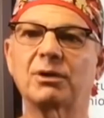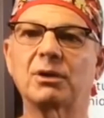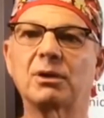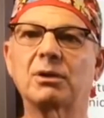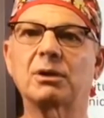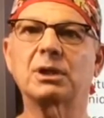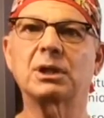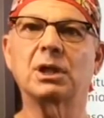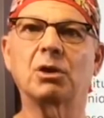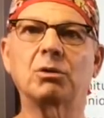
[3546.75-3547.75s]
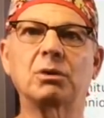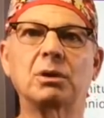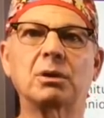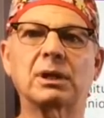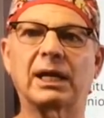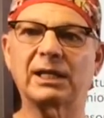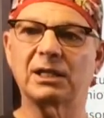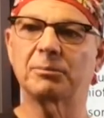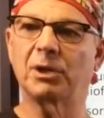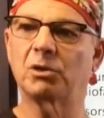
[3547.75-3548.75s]
risk and the lowest
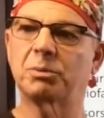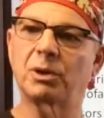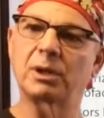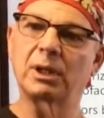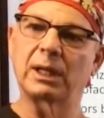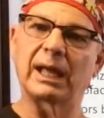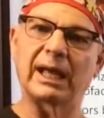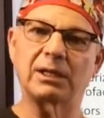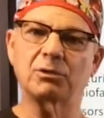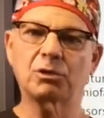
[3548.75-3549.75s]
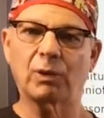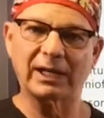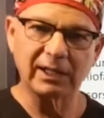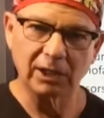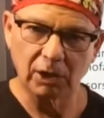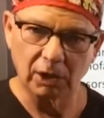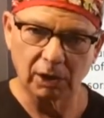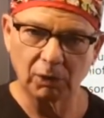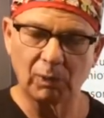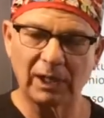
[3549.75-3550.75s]
complications and the best functional
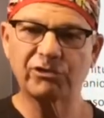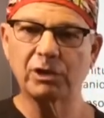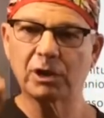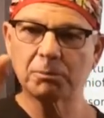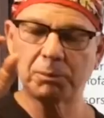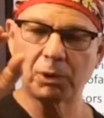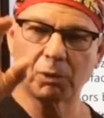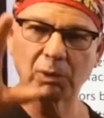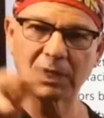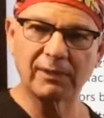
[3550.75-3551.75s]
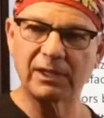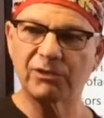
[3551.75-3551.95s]
outcomes. So